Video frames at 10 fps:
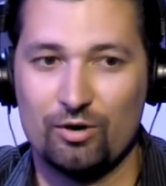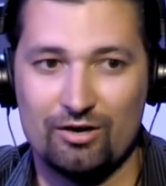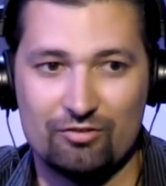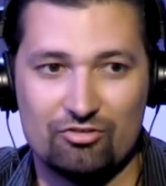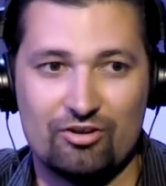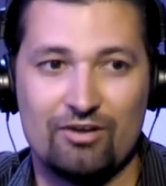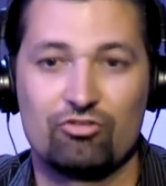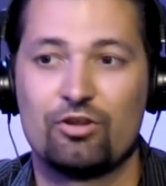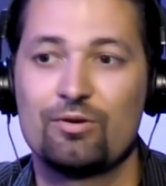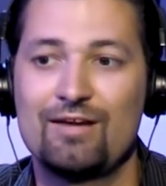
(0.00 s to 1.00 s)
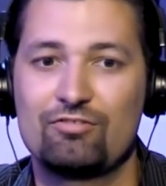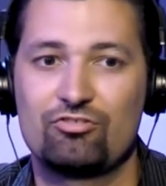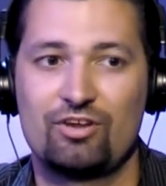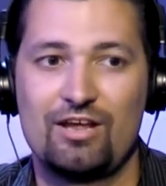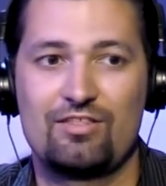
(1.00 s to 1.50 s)
aware of a desire. So they would have to
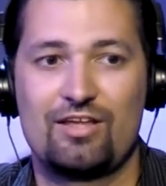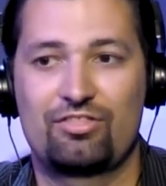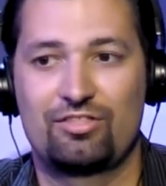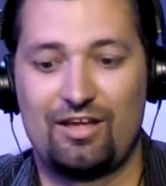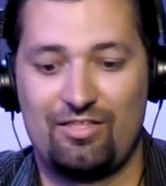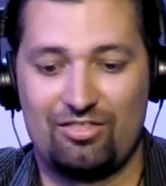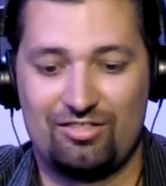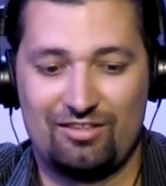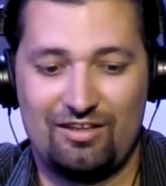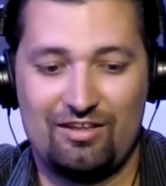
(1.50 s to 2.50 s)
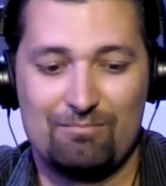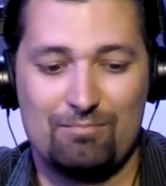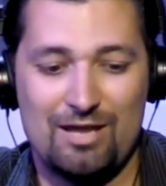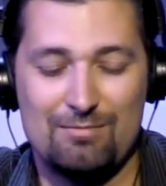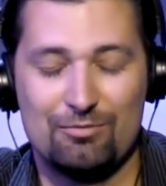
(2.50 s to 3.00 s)
say that, that the
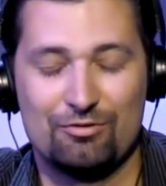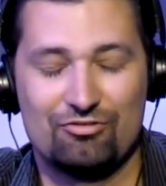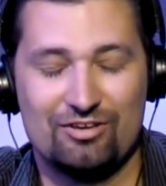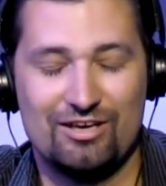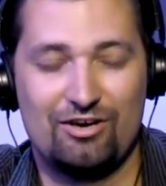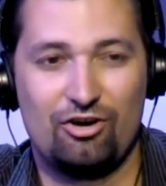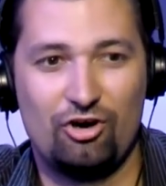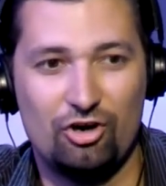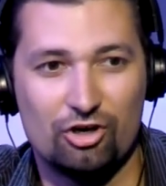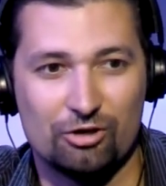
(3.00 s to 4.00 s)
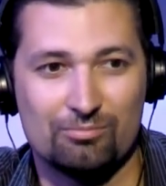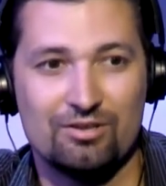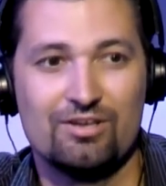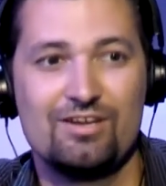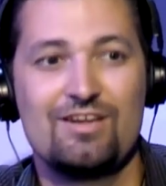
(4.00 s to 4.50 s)
baby was not harmed